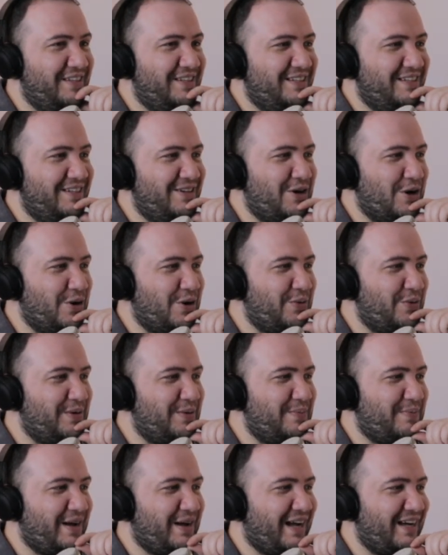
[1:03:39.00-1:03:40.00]
going
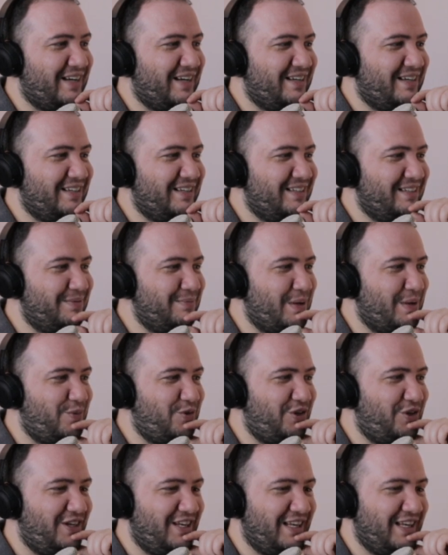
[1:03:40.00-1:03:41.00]
back
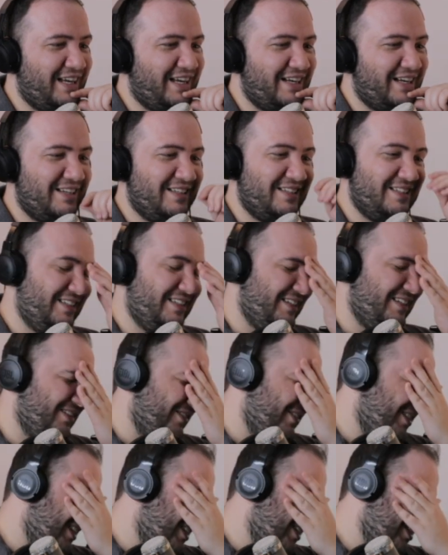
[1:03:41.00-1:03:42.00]
memory lane, you know,
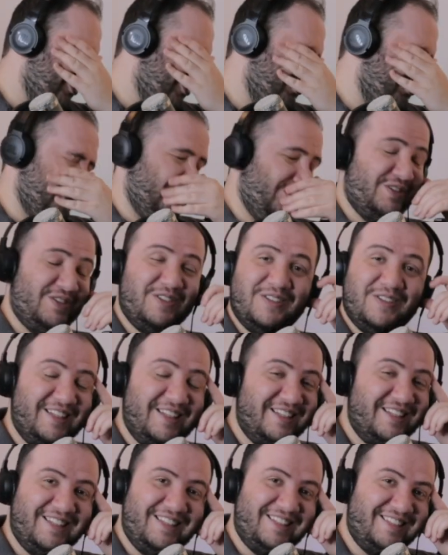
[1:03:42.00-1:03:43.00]
just...
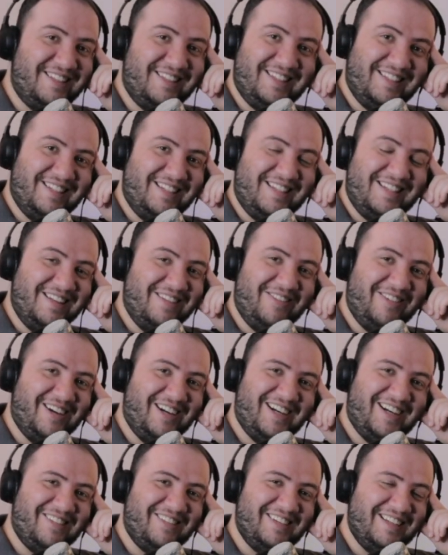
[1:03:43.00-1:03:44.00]

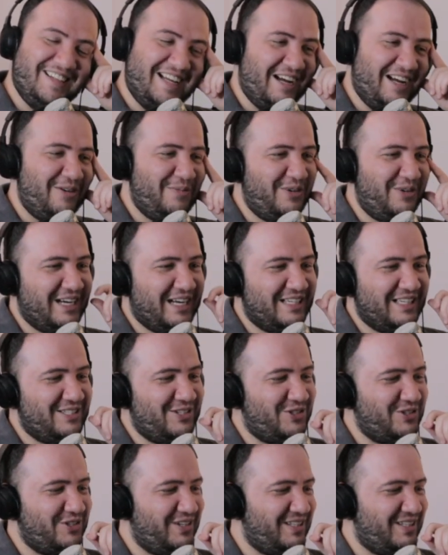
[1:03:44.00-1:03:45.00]
Wow, I hope you guys
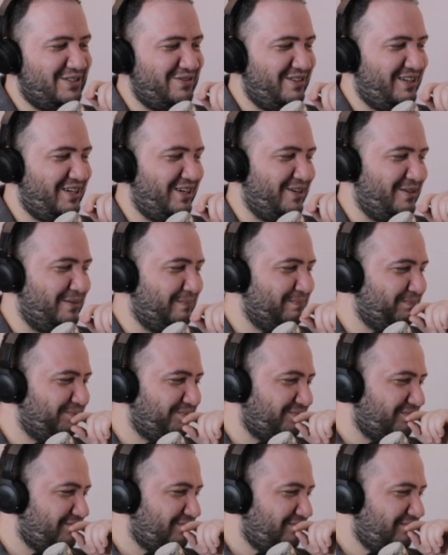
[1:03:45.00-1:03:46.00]
enjoyed this video.
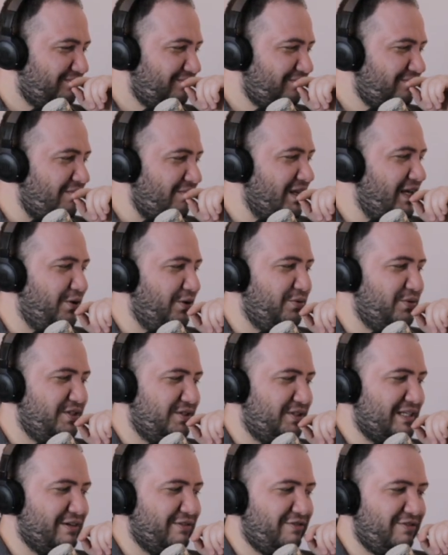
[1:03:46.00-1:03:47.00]
It
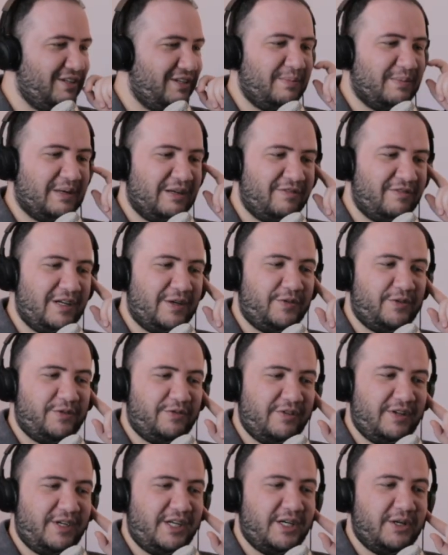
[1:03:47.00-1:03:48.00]
was definitely my favorite
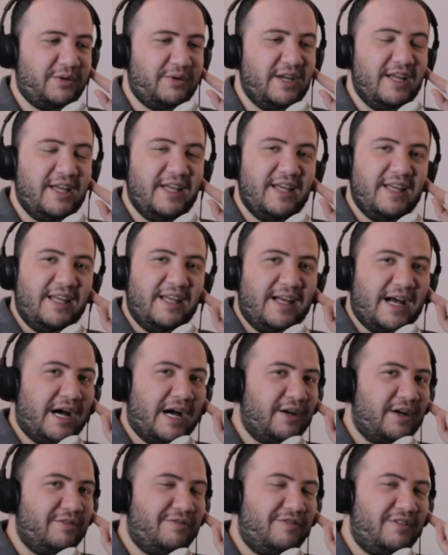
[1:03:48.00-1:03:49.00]
video
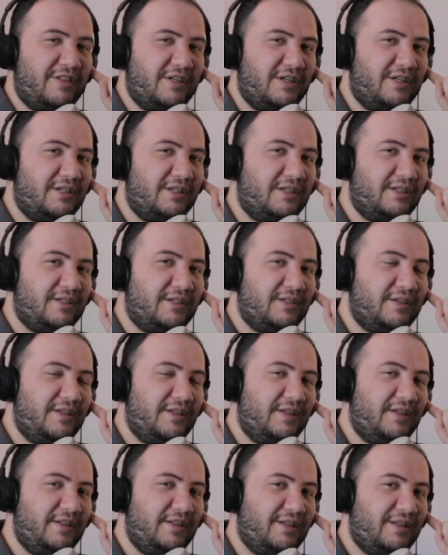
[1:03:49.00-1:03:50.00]
out of the
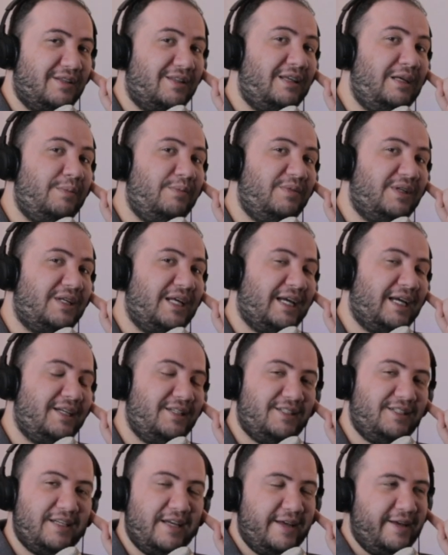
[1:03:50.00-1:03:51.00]
theme
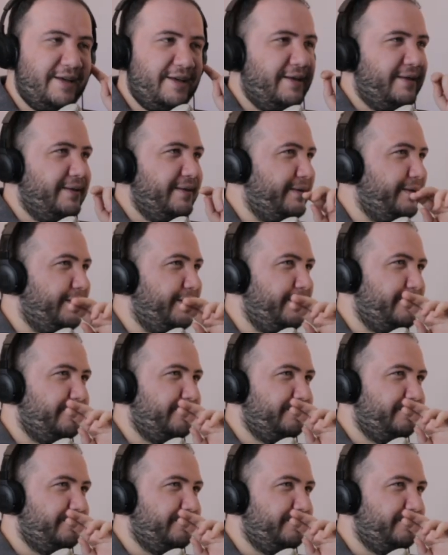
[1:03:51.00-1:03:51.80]
days. Kind